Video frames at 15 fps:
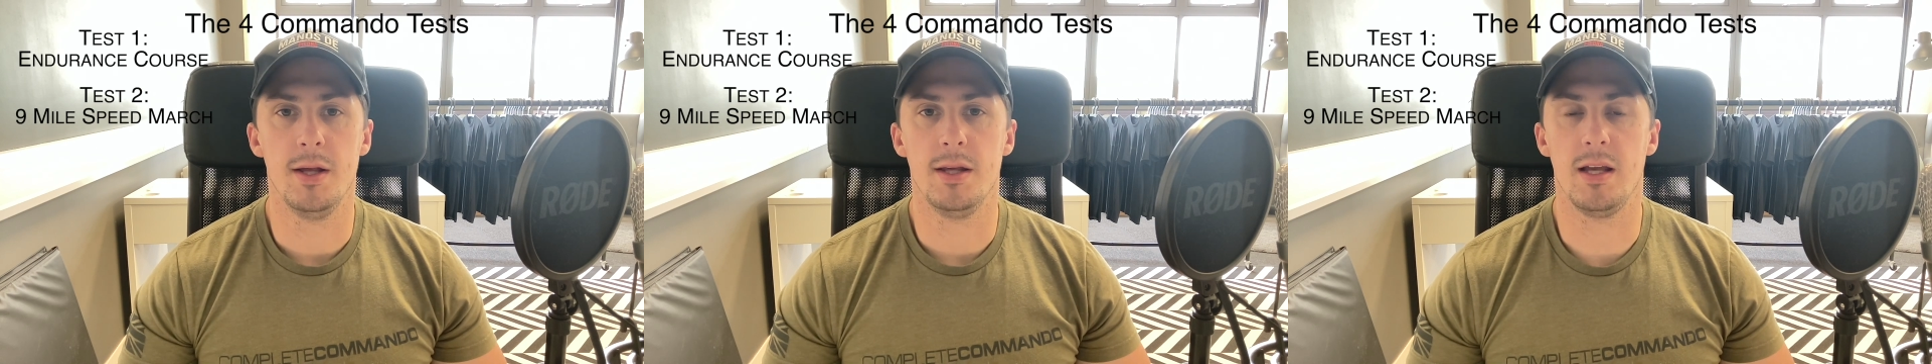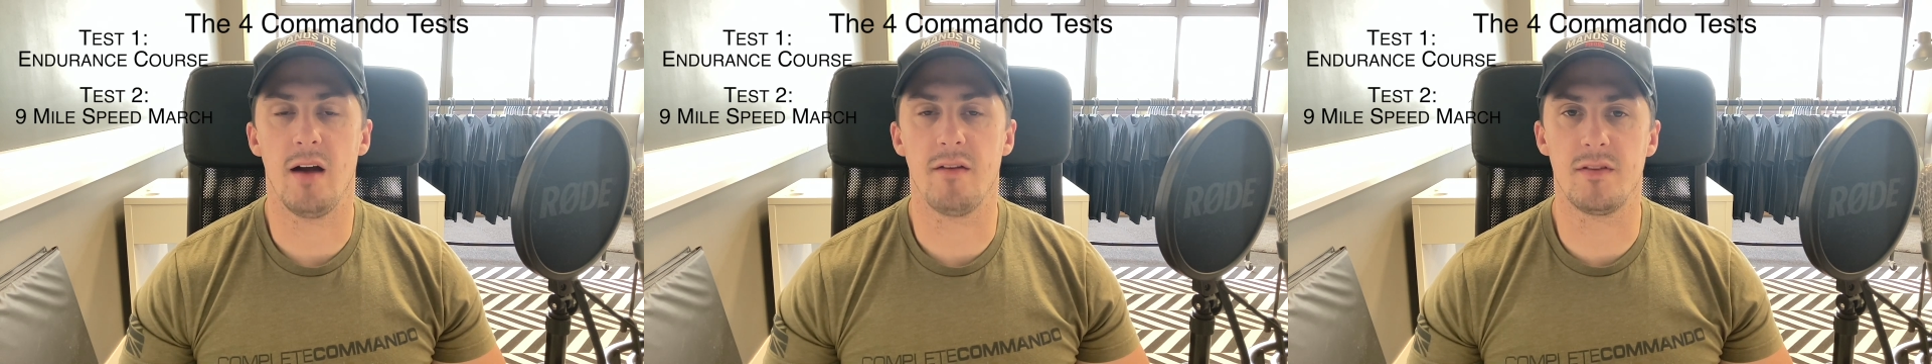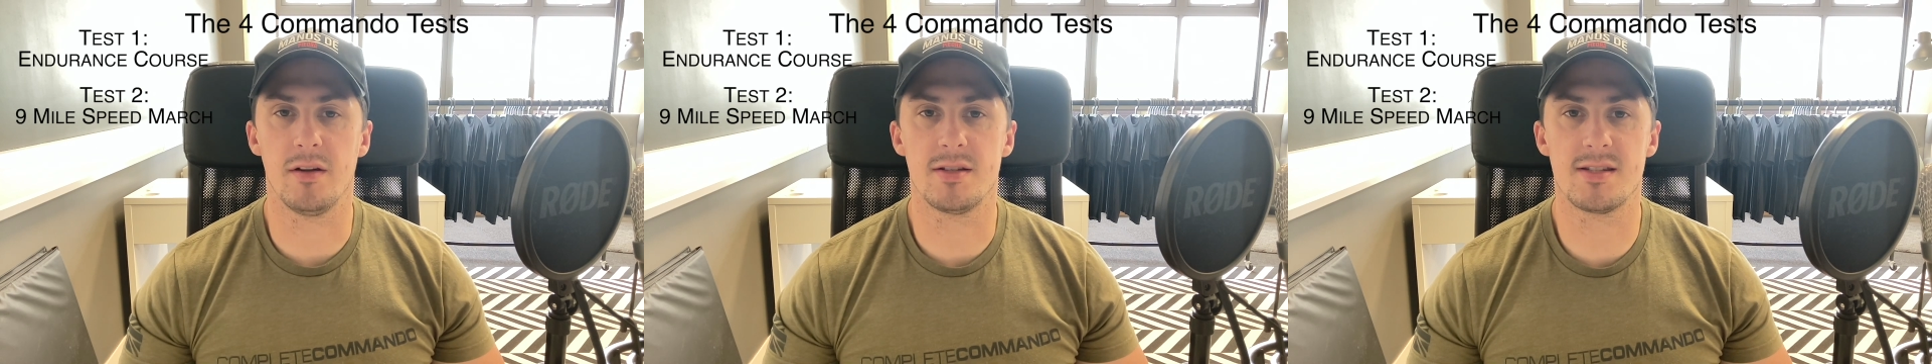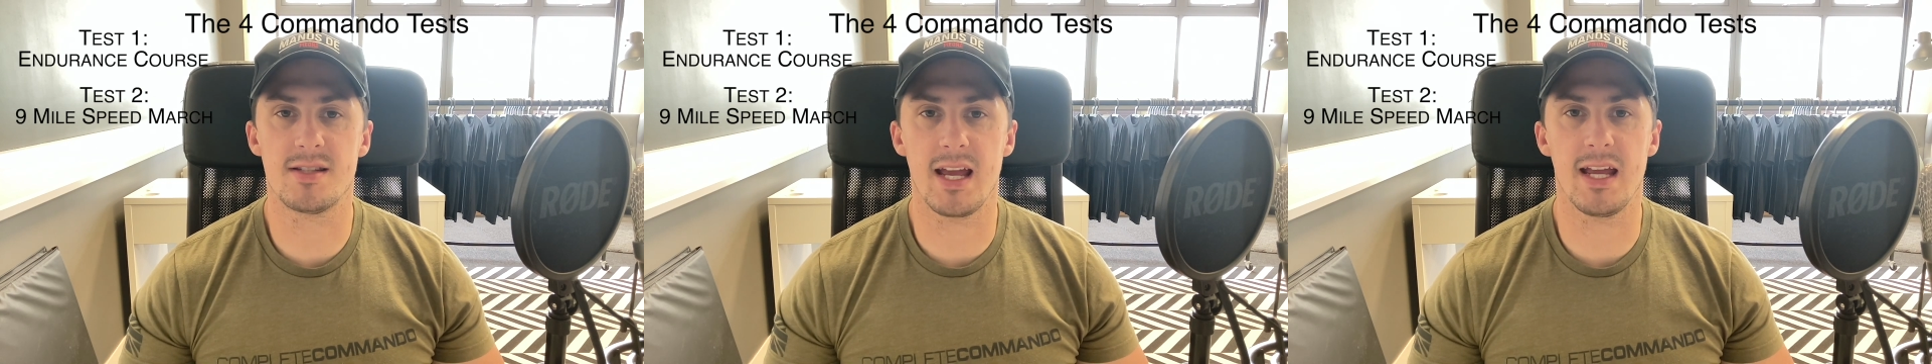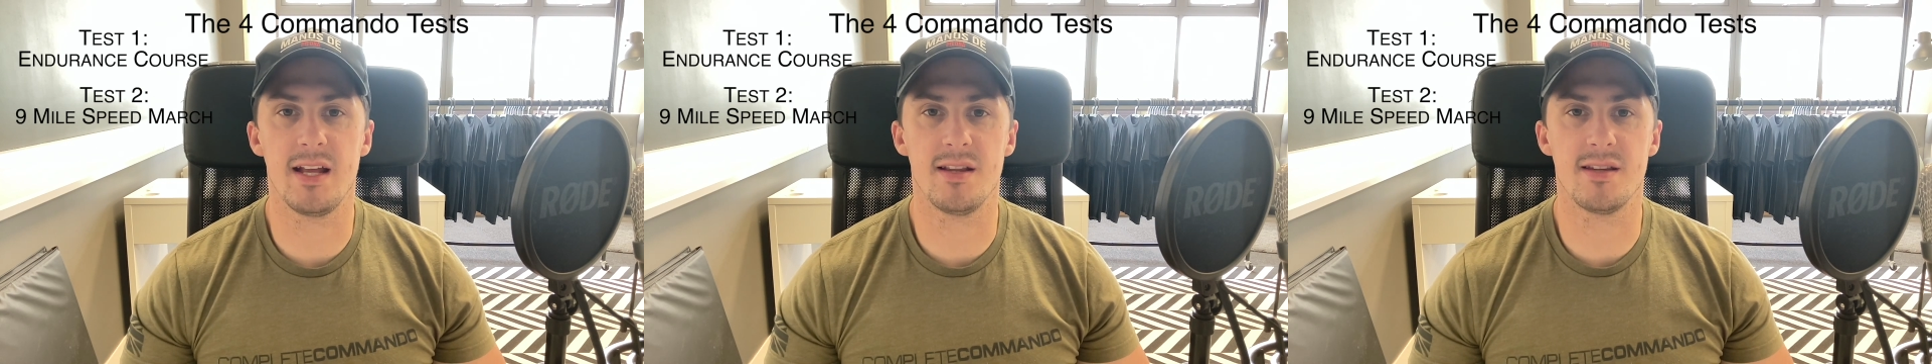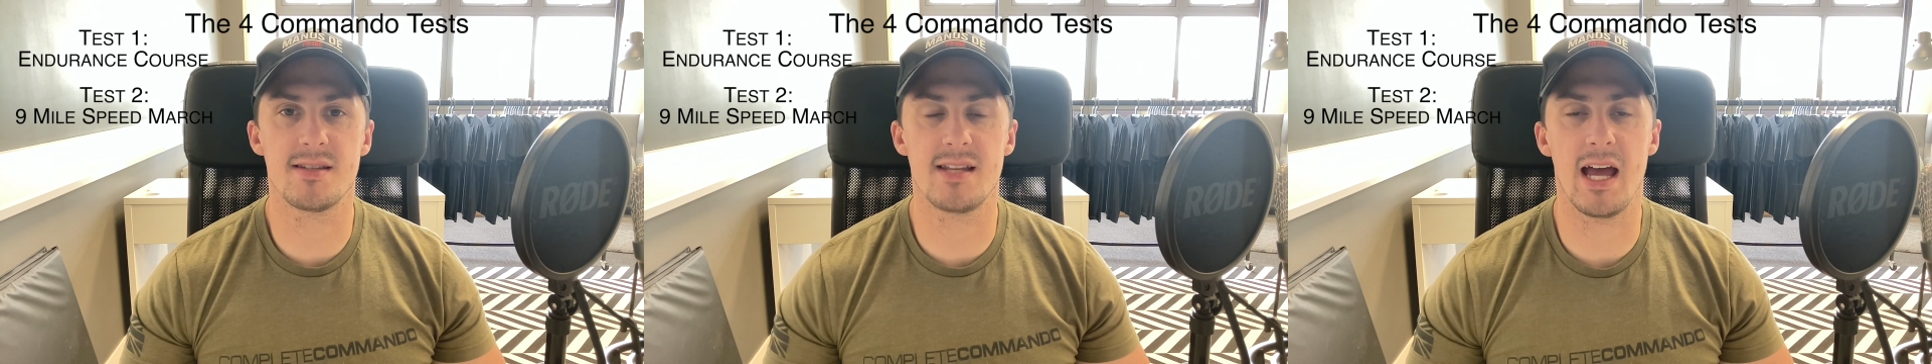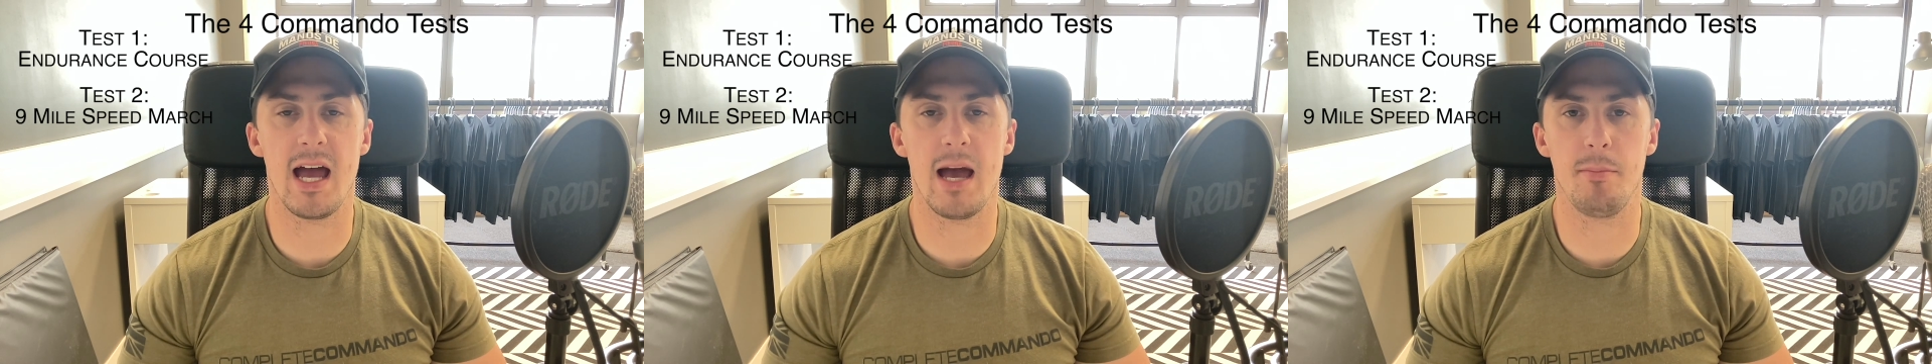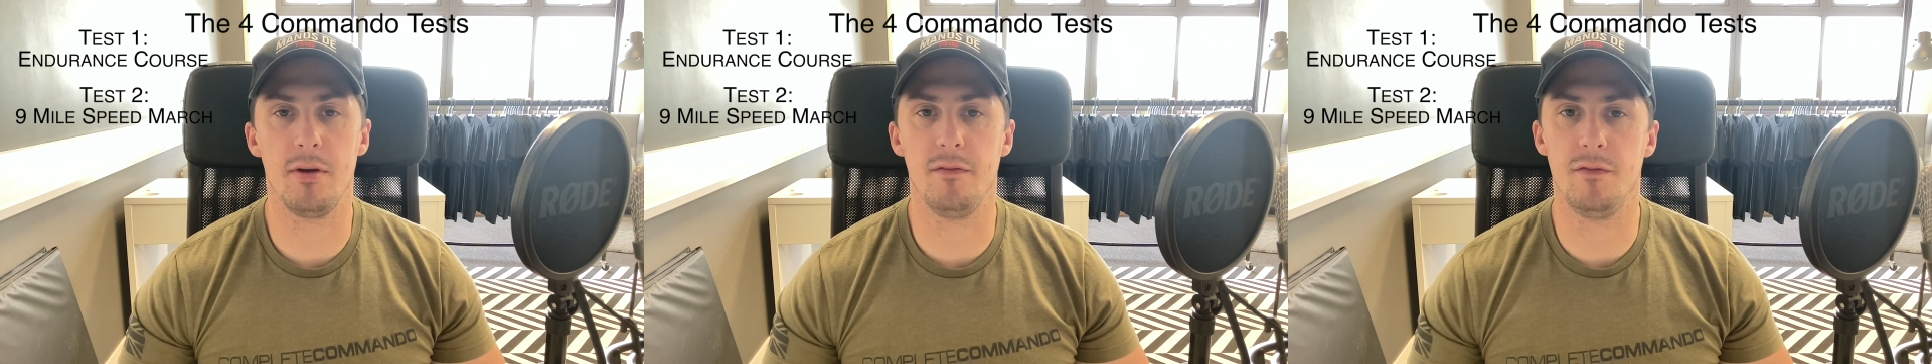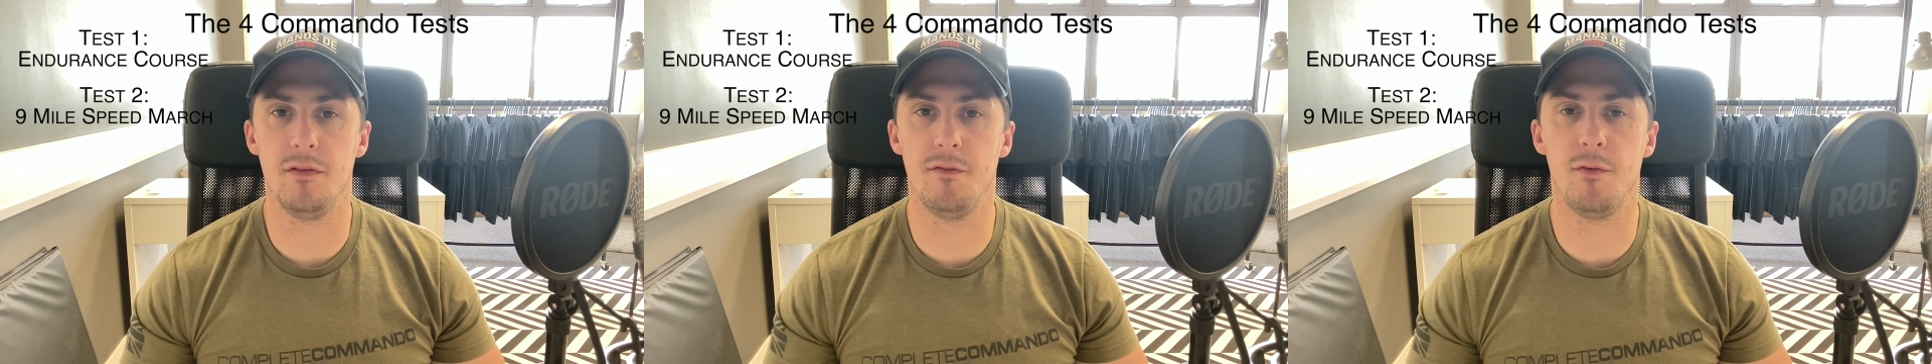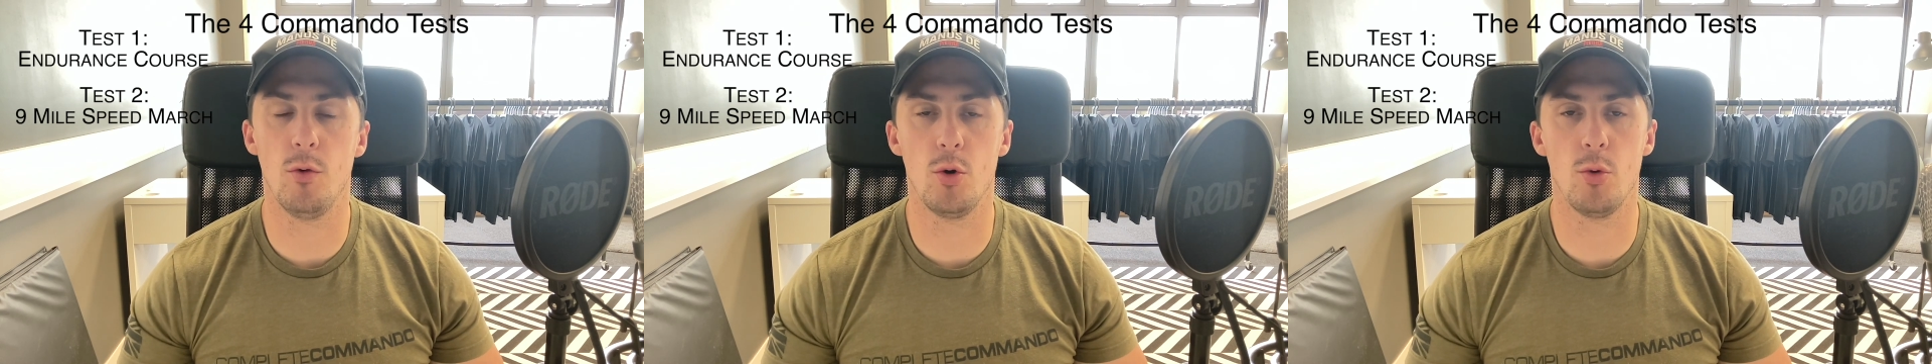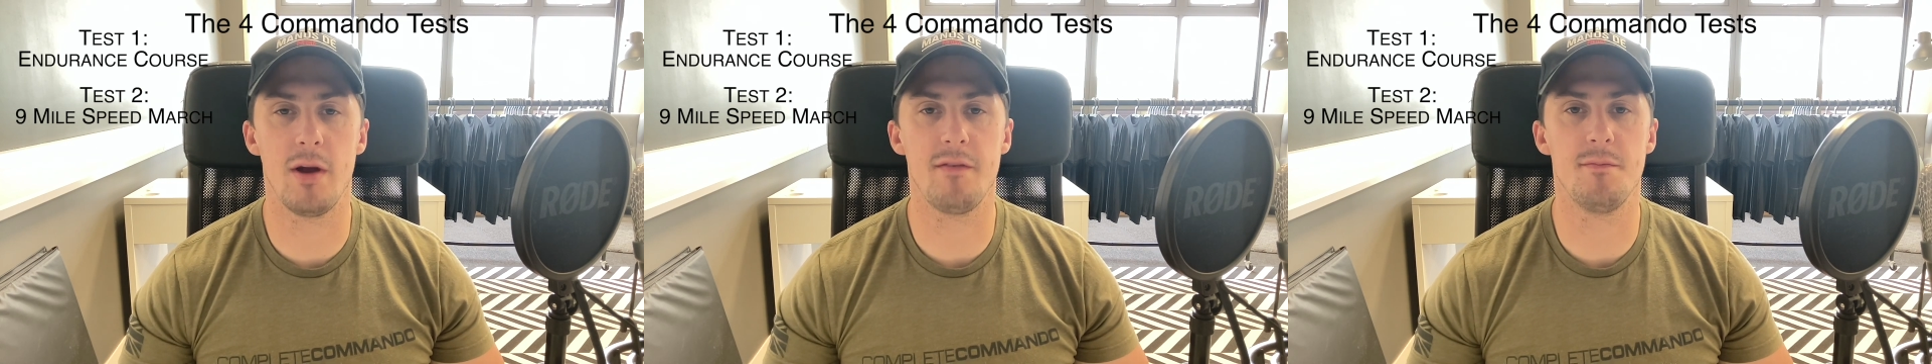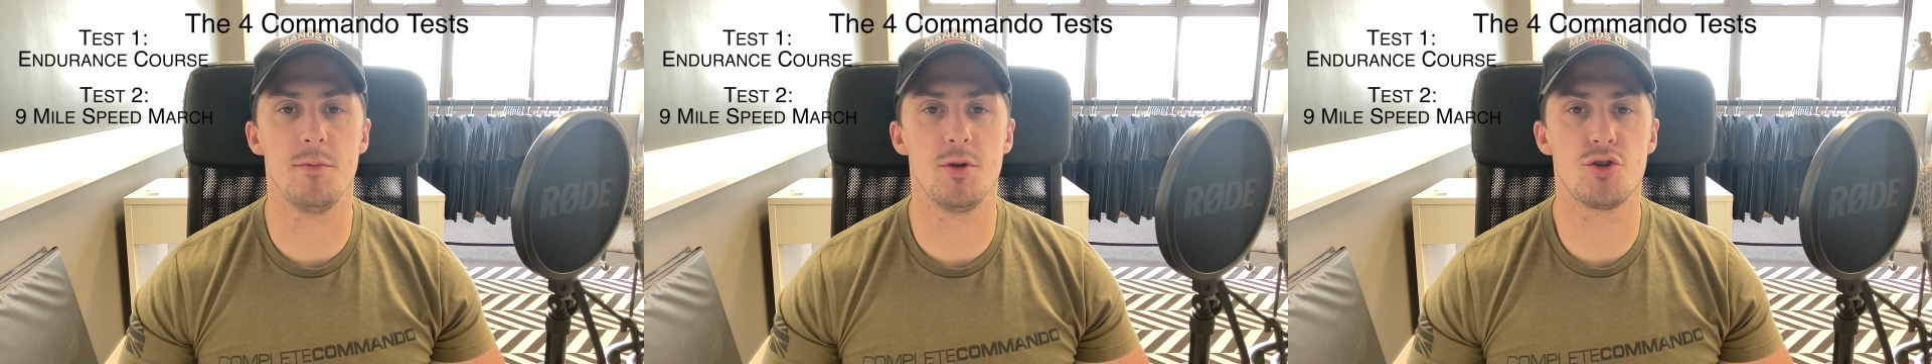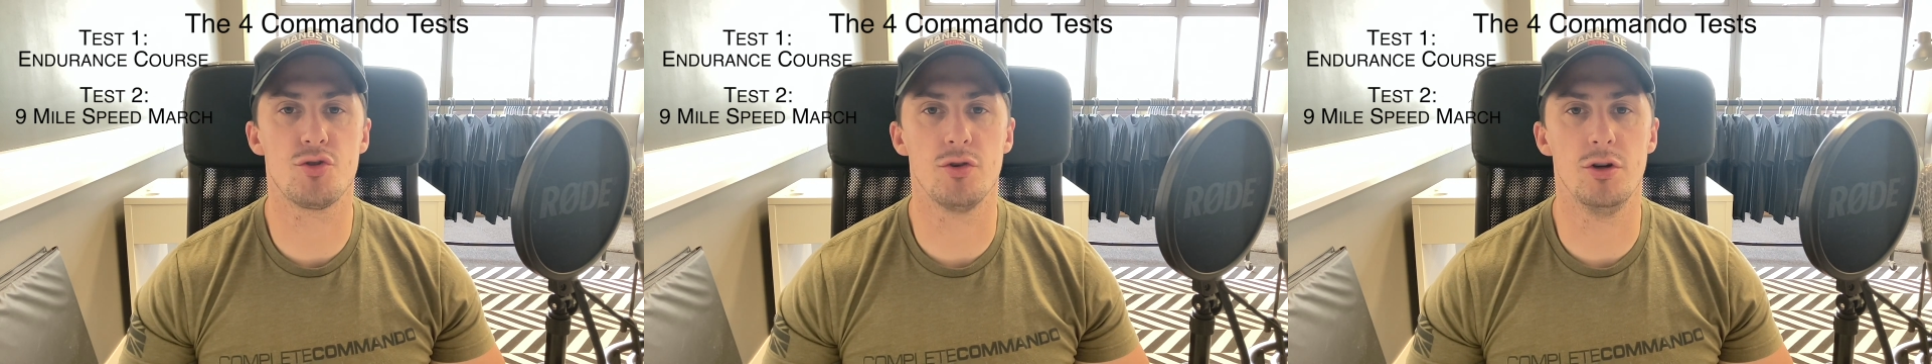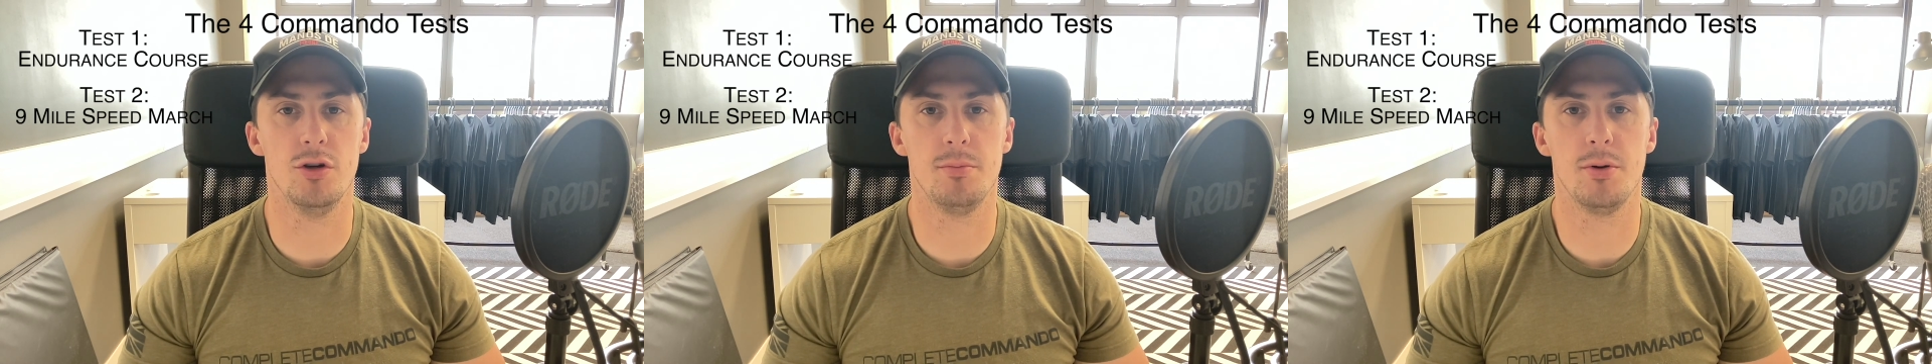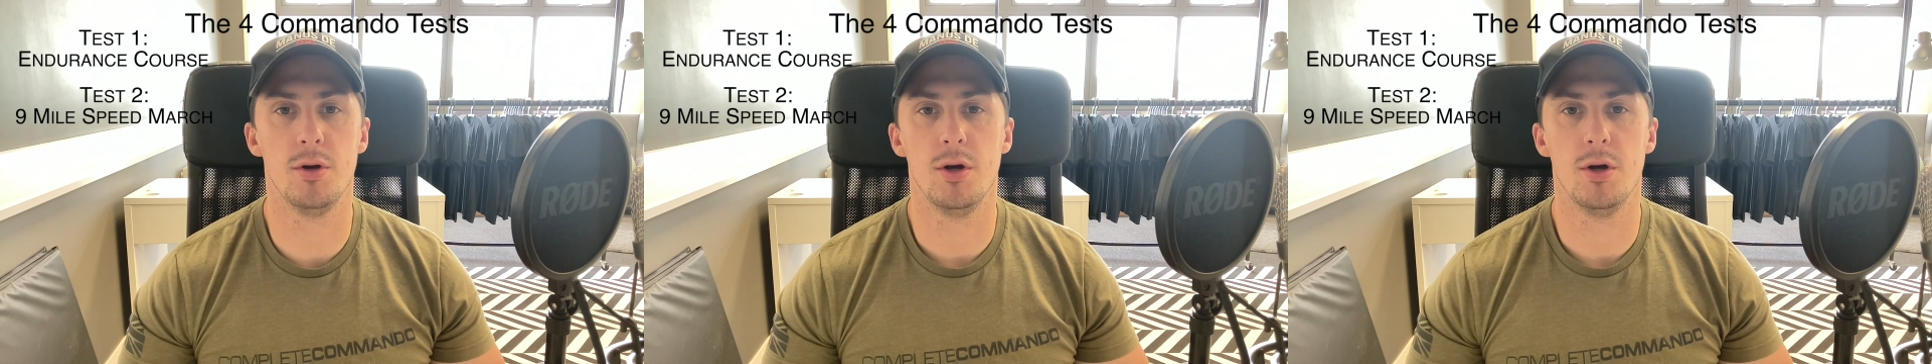You have to stay in step. If you fall away from the troop